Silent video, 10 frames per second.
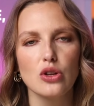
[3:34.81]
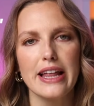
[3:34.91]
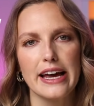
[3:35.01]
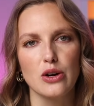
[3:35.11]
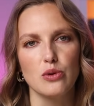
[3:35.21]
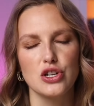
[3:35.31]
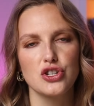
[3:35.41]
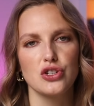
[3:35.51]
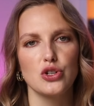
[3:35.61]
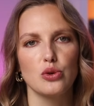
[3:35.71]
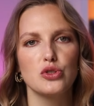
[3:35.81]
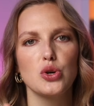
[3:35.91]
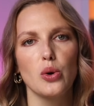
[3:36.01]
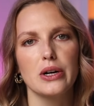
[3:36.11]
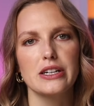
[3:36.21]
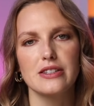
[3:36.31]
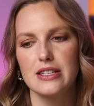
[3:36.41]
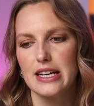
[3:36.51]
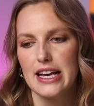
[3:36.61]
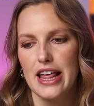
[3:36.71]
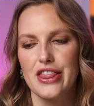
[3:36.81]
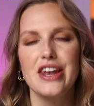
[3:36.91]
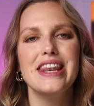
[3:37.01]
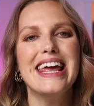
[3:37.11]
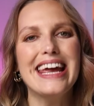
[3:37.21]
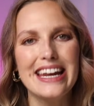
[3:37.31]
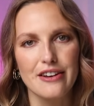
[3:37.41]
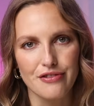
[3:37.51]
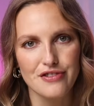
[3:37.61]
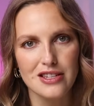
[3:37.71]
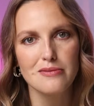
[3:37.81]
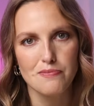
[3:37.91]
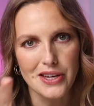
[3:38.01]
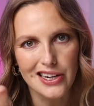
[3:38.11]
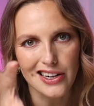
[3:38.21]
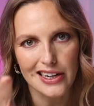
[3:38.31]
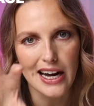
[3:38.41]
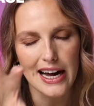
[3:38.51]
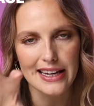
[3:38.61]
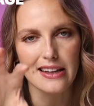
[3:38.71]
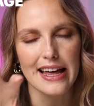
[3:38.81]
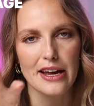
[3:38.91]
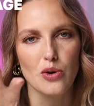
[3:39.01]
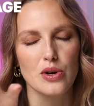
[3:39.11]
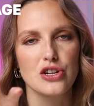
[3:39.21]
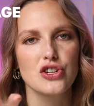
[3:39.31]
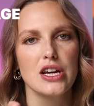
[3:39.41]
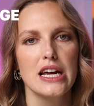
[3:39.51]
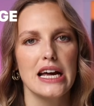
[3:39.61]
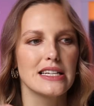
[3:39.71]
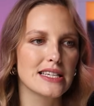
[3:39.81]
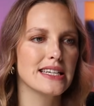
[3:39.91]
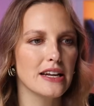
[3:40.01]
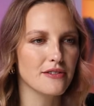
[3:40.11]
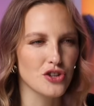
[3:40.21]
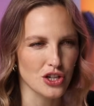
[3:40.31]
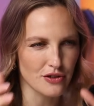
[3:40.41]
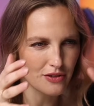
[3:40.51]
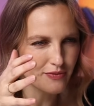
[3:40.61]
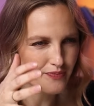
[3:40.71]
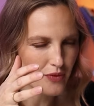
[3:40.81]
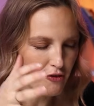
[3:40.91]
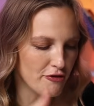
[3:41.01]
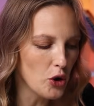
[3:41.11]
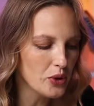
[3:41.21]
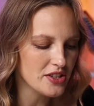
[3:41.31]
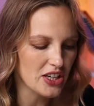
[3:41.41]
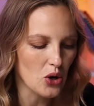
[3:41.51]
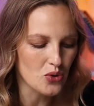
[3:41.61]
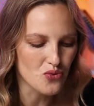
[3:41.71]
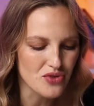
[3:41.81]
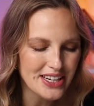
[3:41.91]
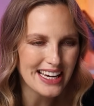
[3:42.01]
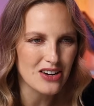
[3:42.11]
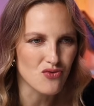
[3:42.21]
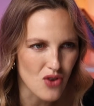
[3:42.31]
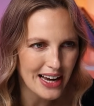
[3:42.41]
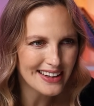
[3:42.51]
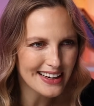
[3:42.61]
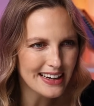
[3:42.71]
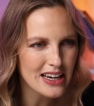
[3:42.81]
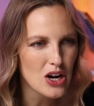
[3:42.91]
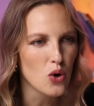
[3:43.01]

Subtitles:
your language, towards the native speaker kind of language instead of just focusing on reading and writing,